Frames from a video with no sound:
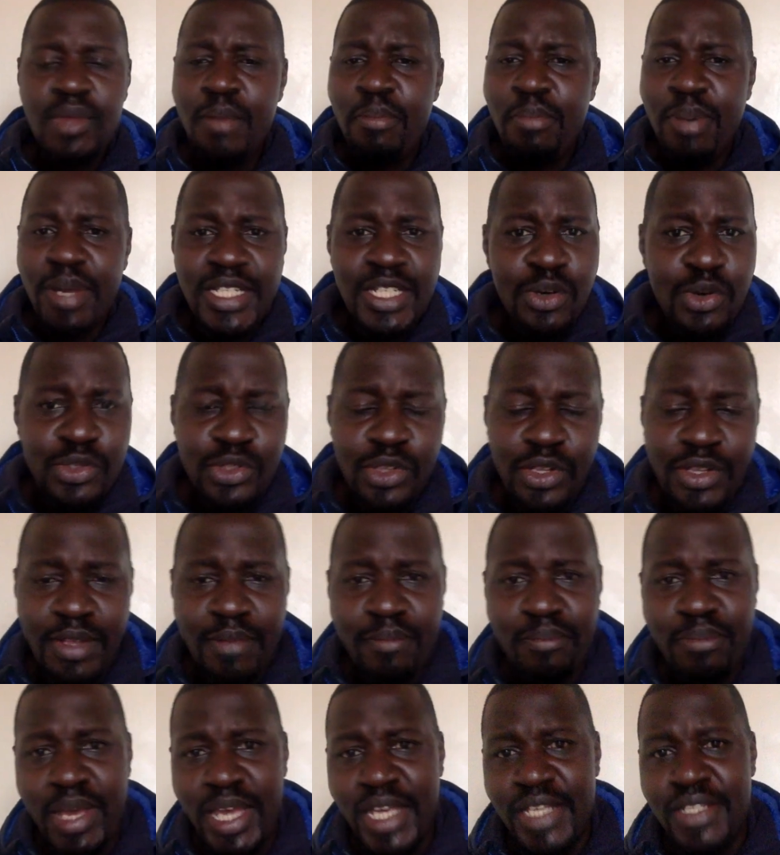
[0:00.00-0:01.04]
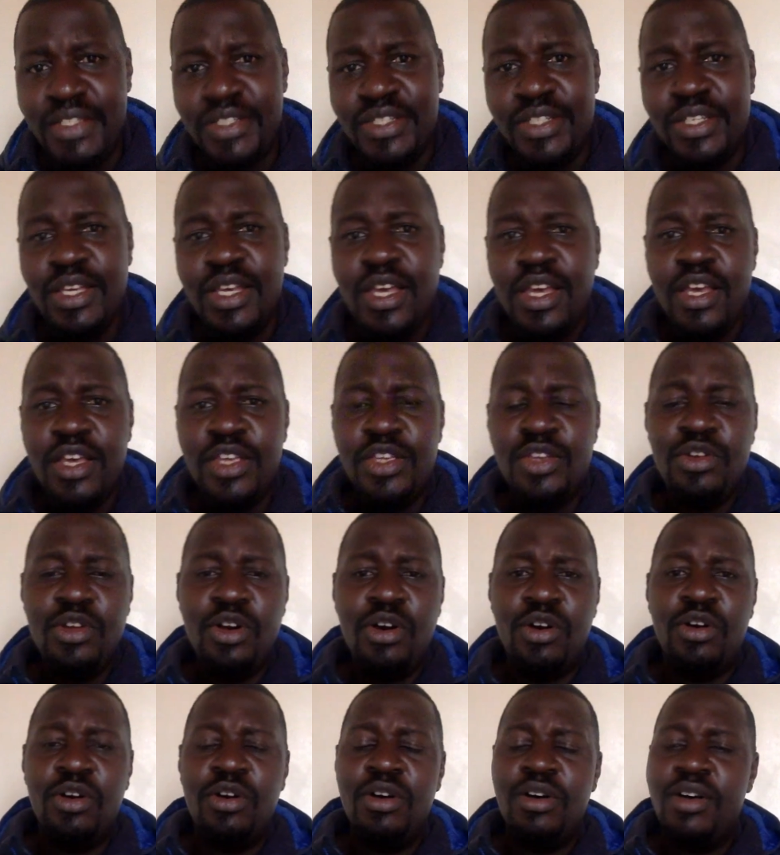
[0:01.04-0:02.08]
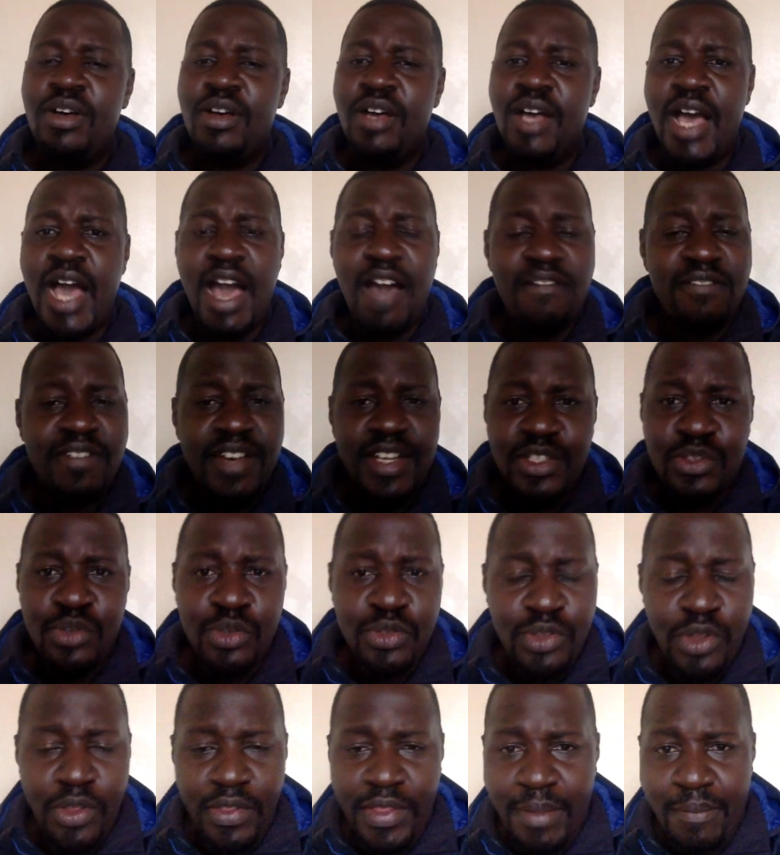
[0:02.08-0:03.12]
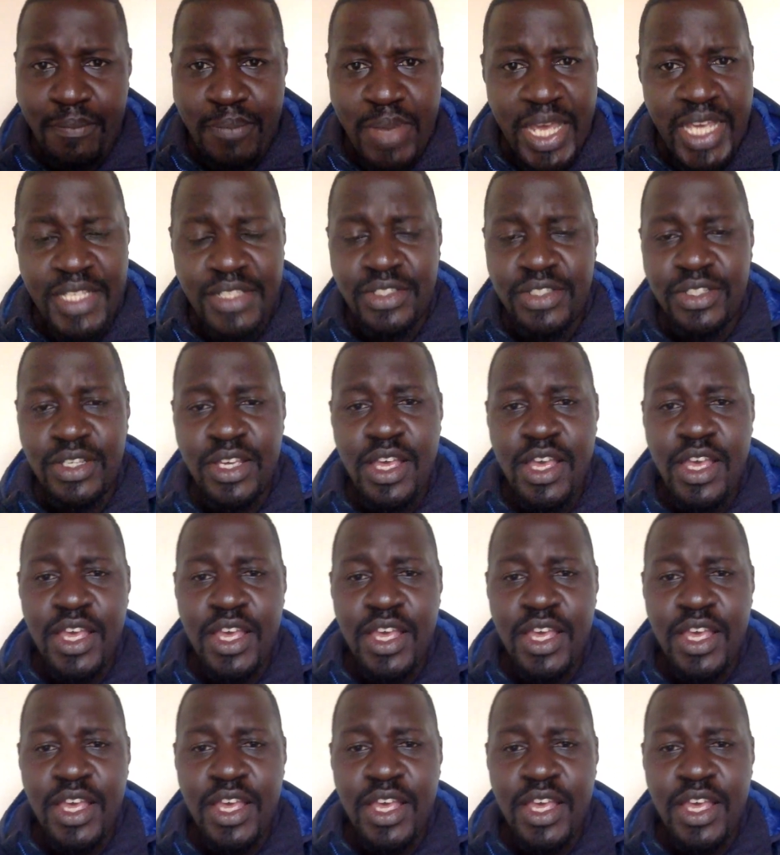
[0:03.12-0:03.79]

Partey was on the bench. You know, Havertz was on the bench.